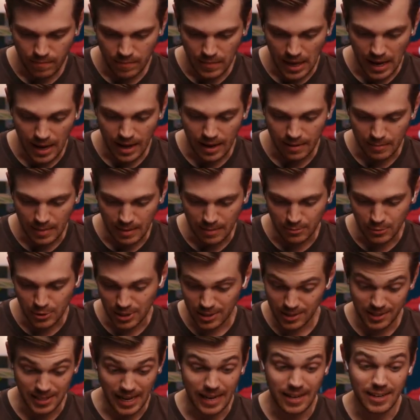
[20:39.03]
yeah, I mean,
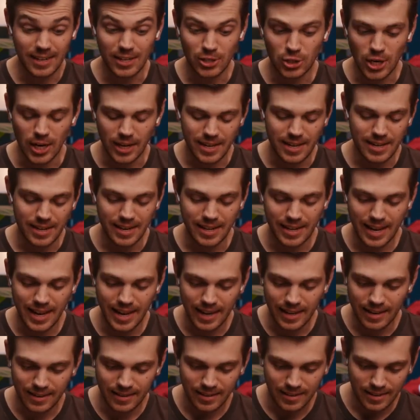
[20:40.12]
just sanity checking it
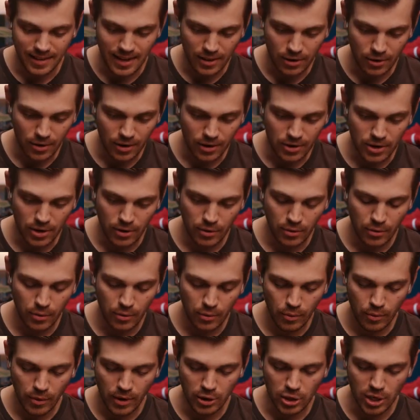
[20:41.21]
again. Yeah, there are
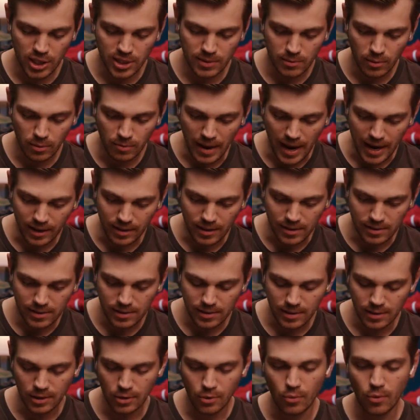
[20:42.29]
no adjustable
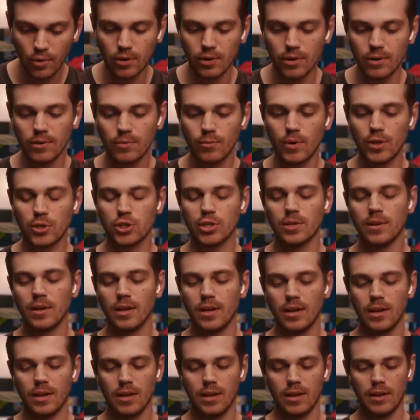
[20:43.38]
magnets on the corner, which,
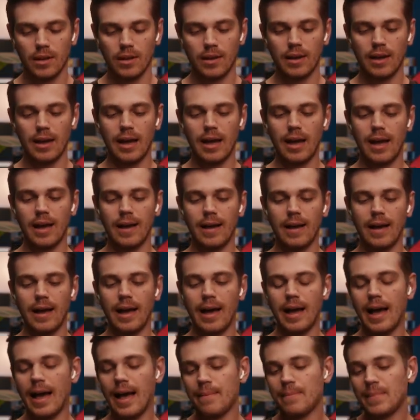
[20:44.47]

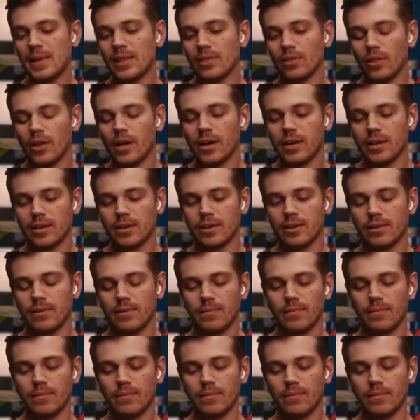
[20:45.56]
I mean, look,